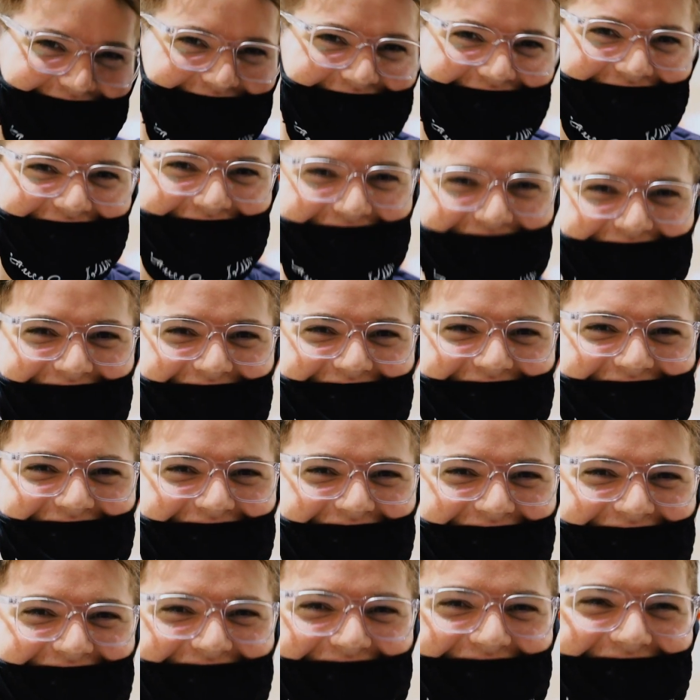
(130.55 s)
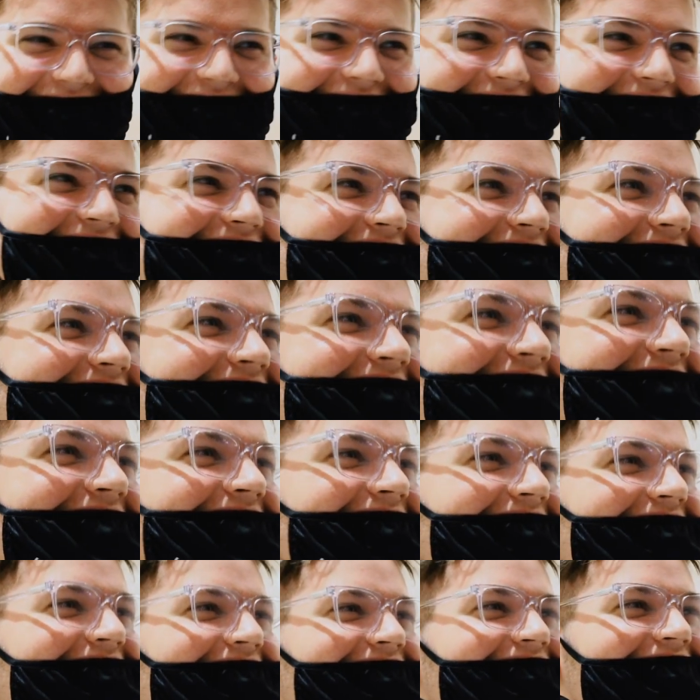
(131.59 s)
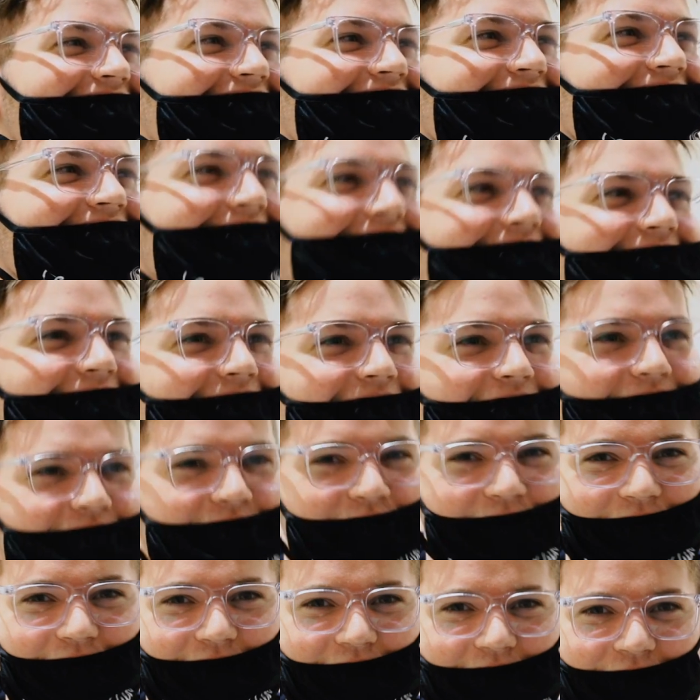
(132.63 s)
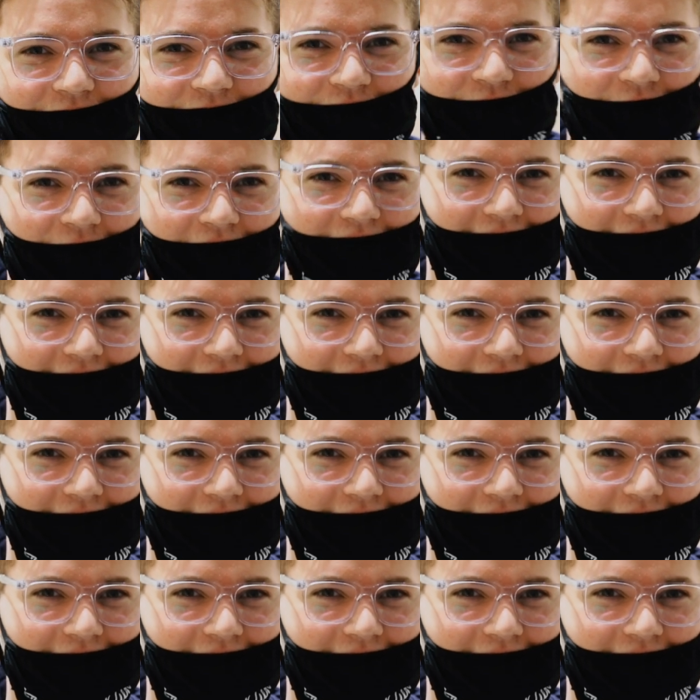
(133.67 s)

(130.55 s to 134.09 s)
It looks like though. Listen. It was long though before.